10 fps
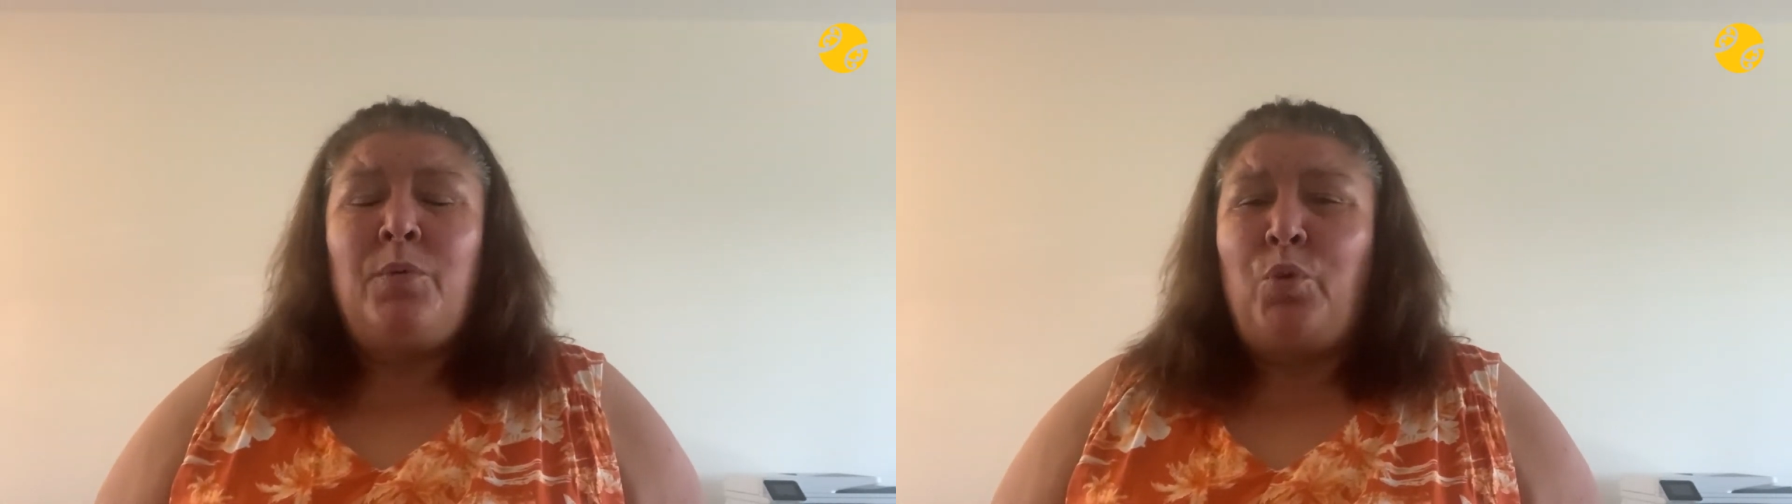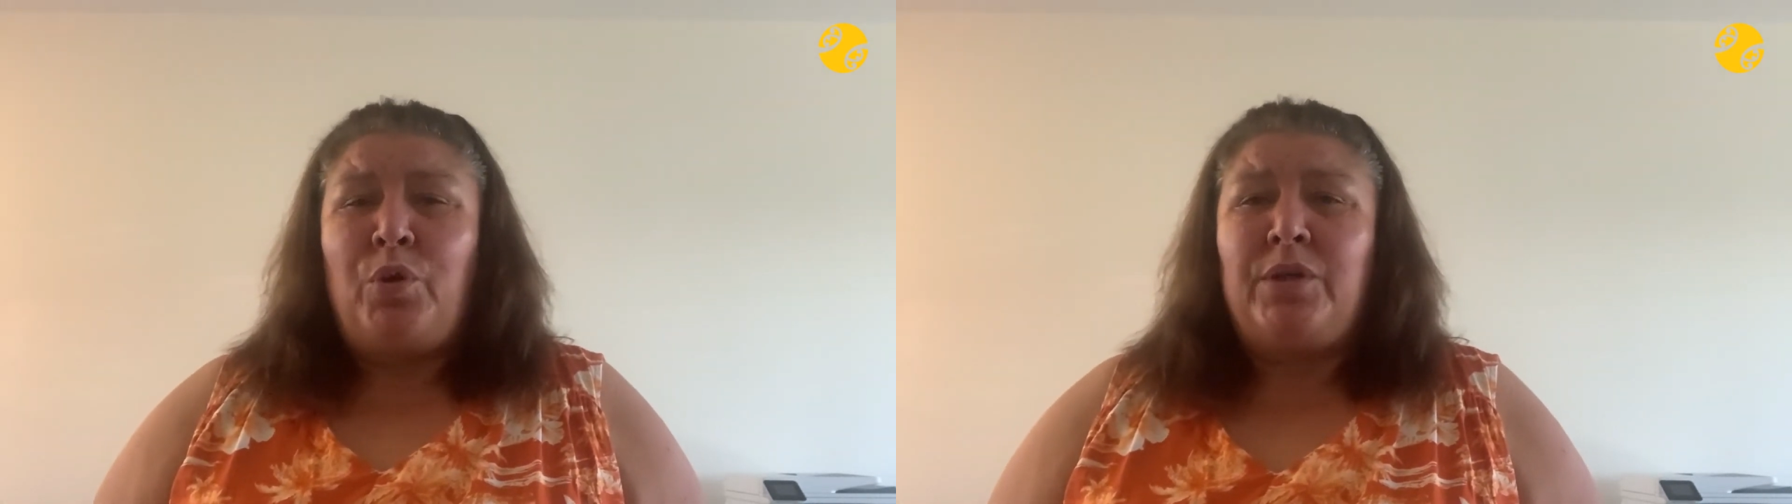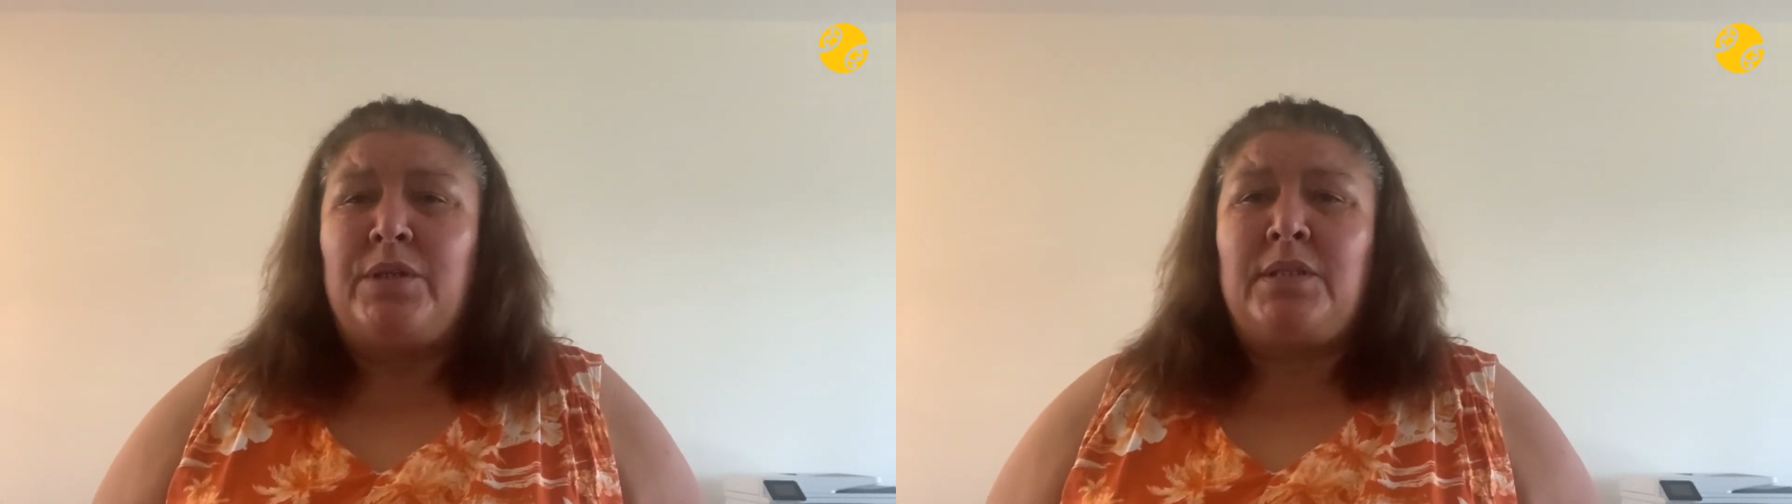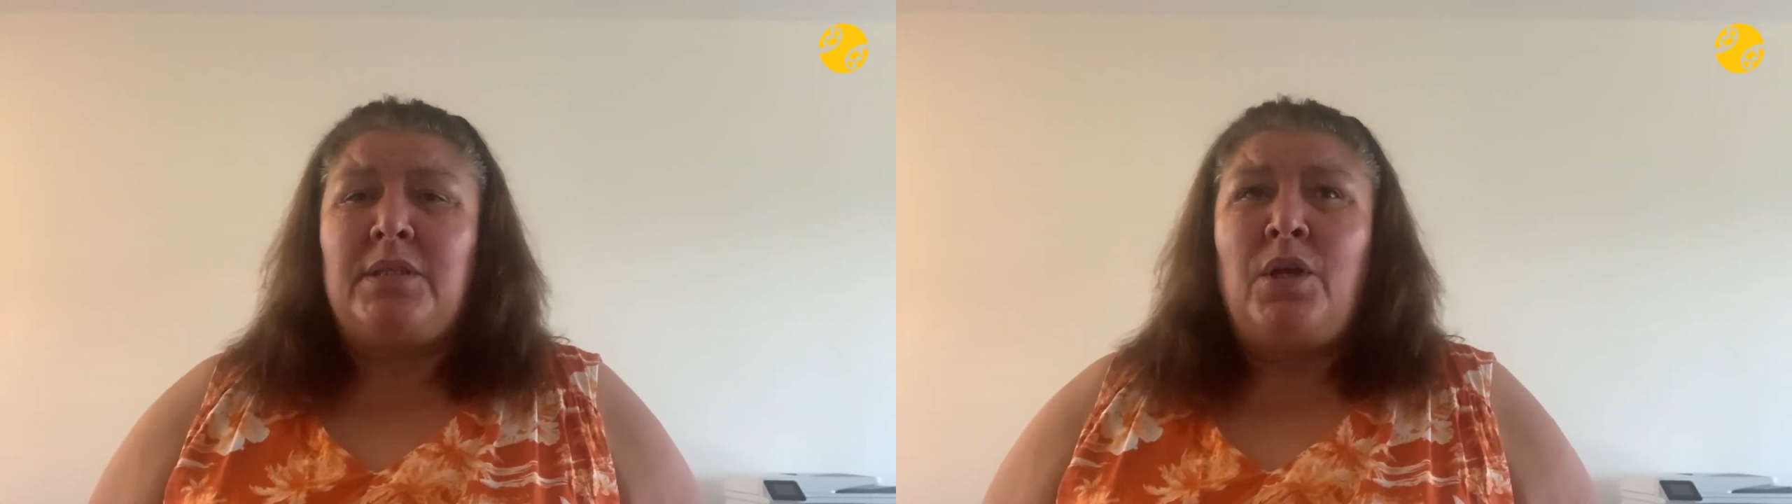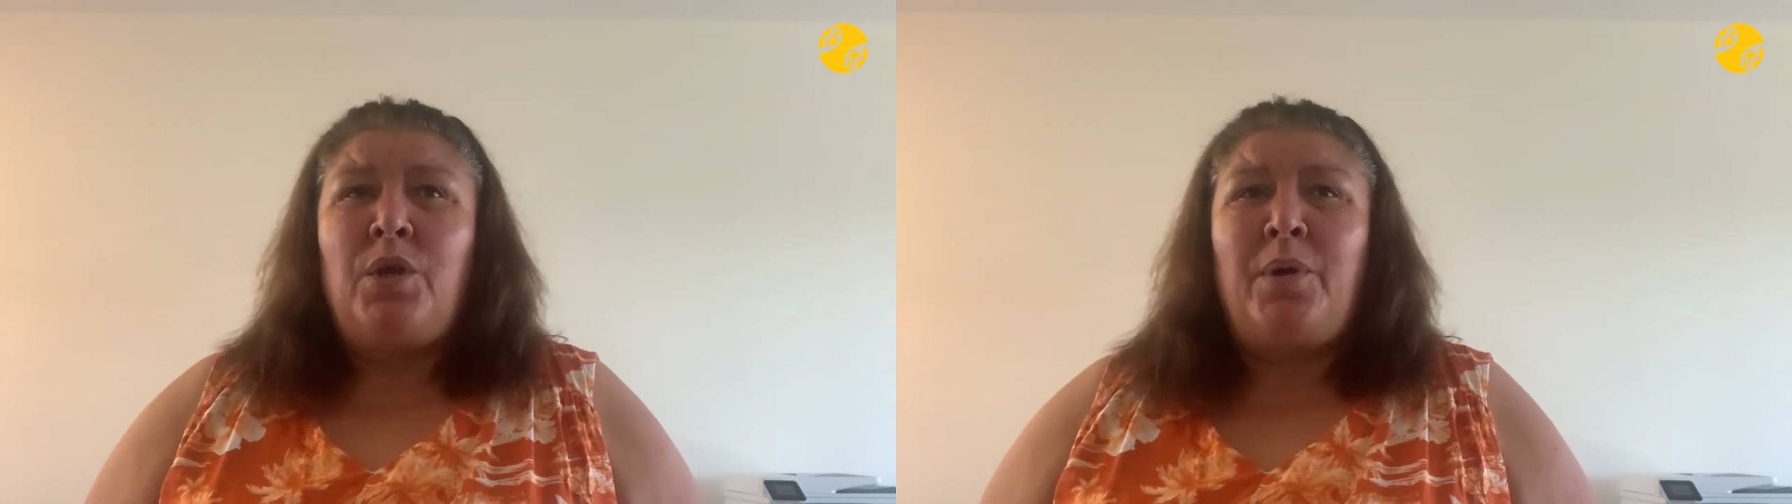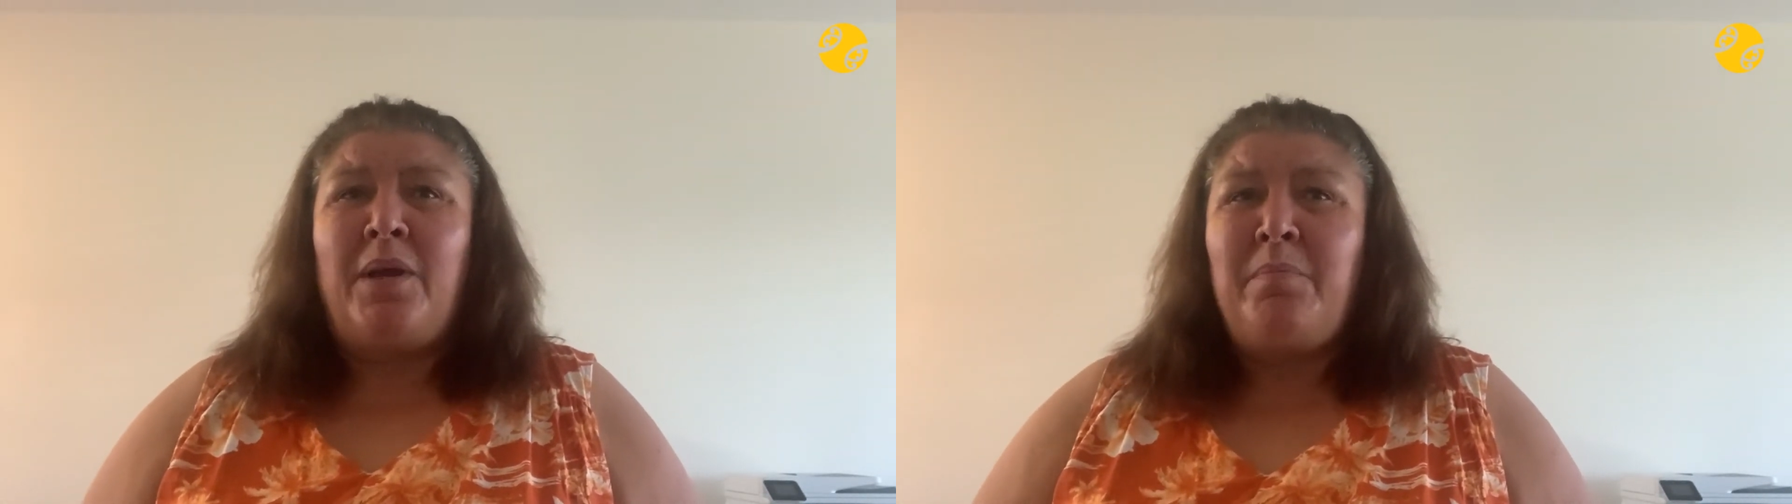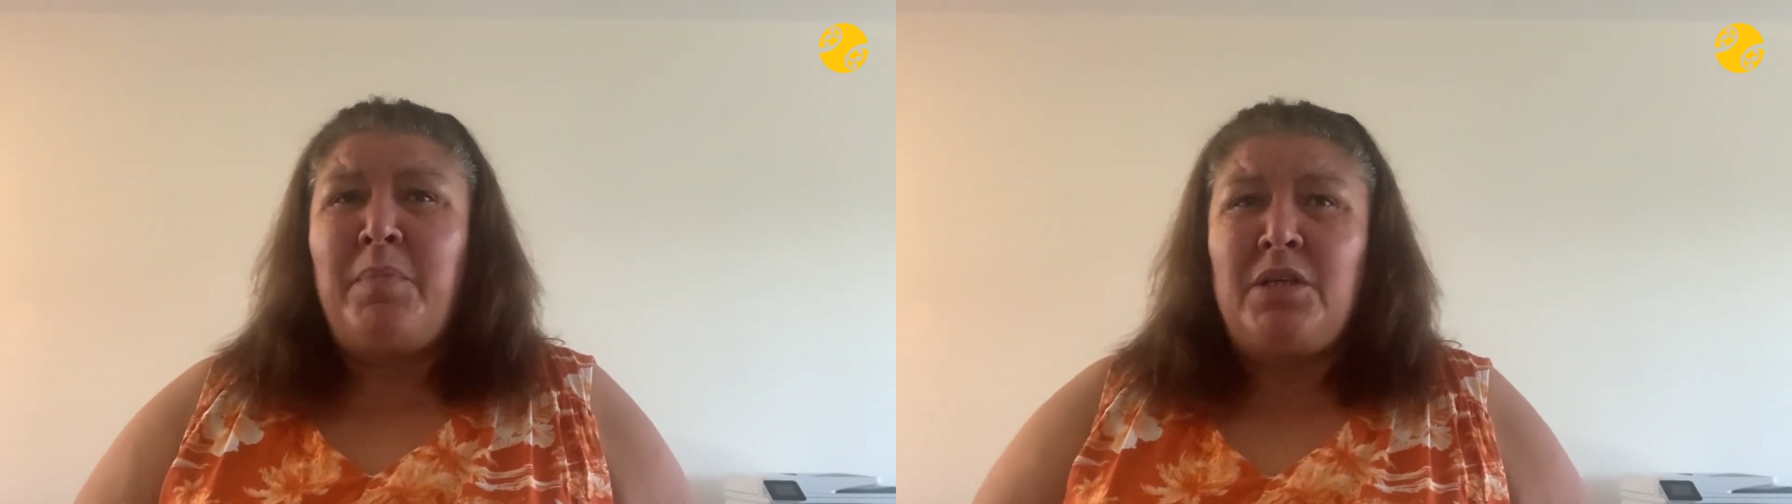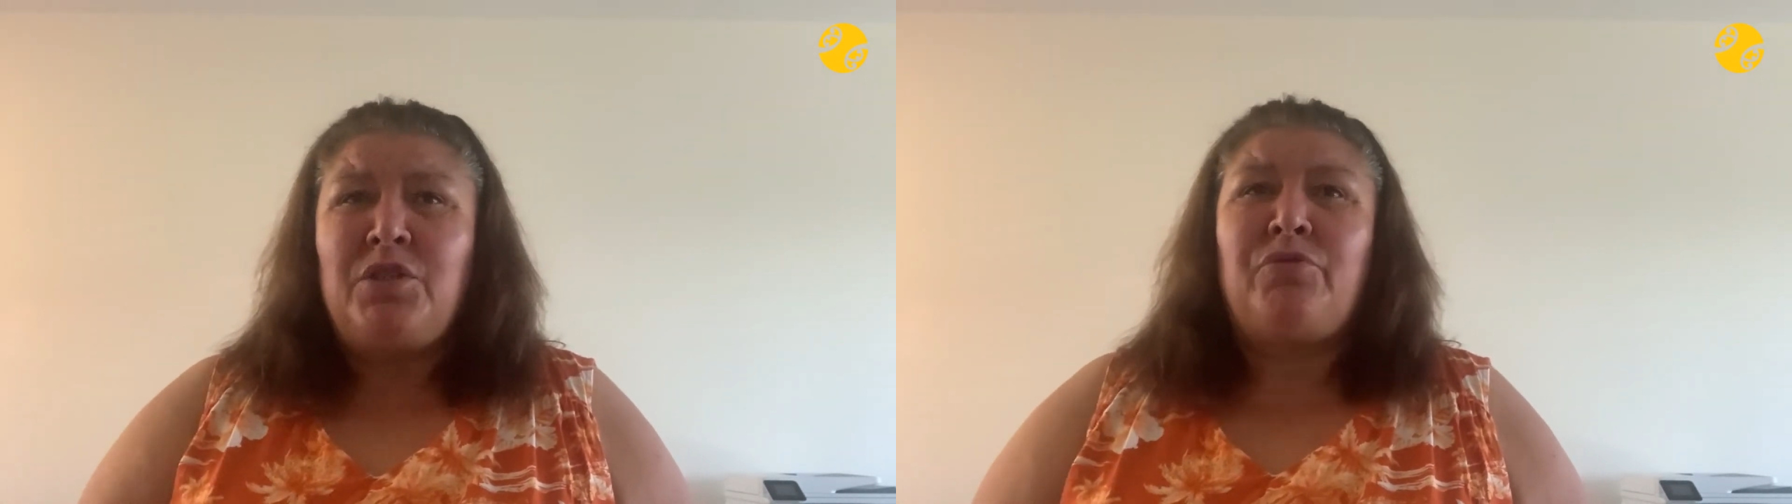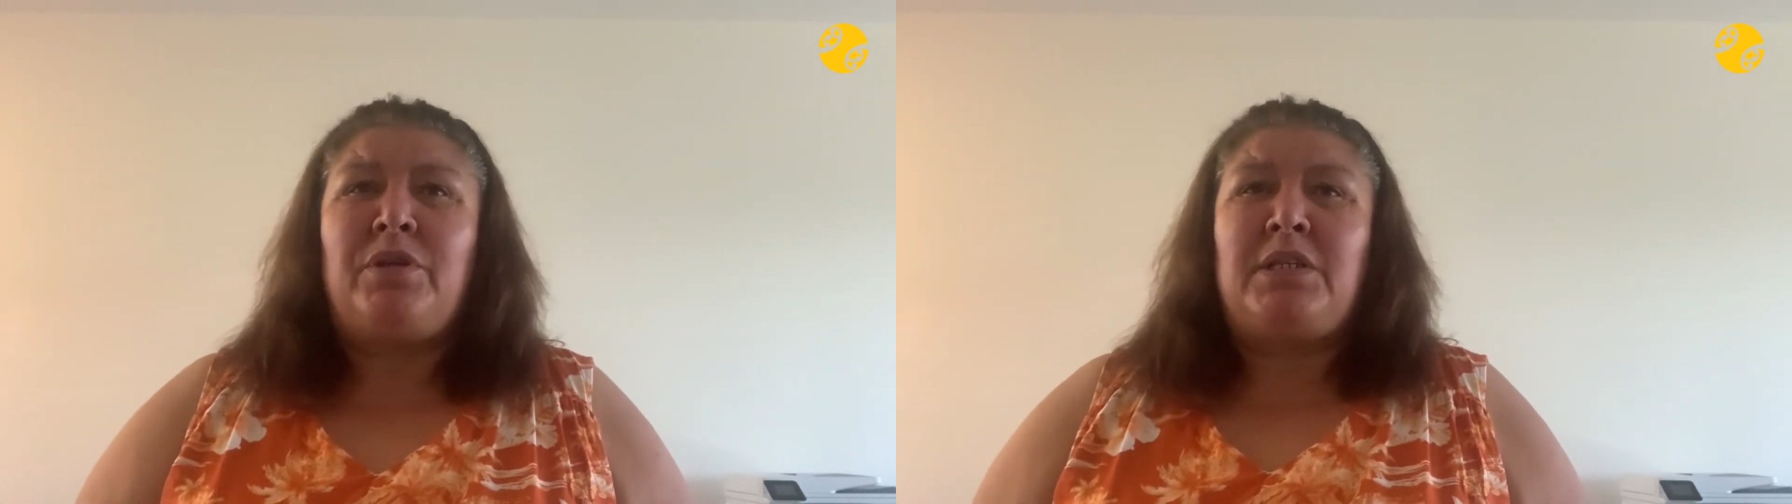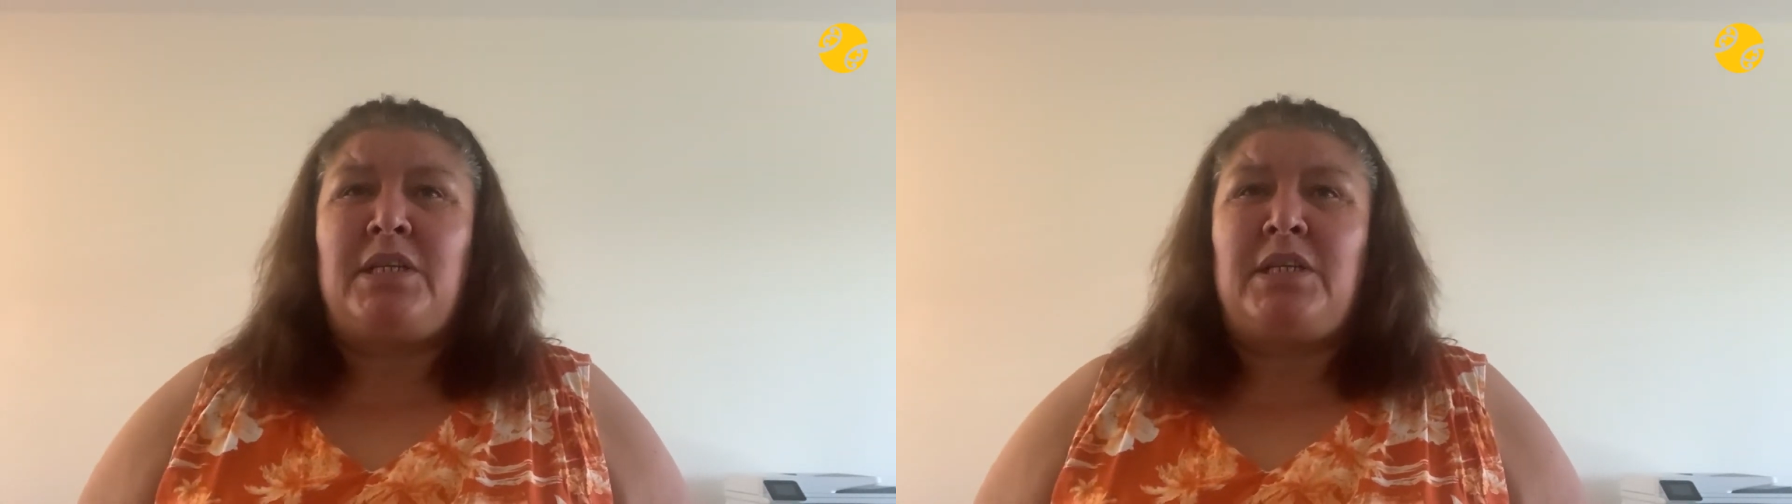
workers who are administering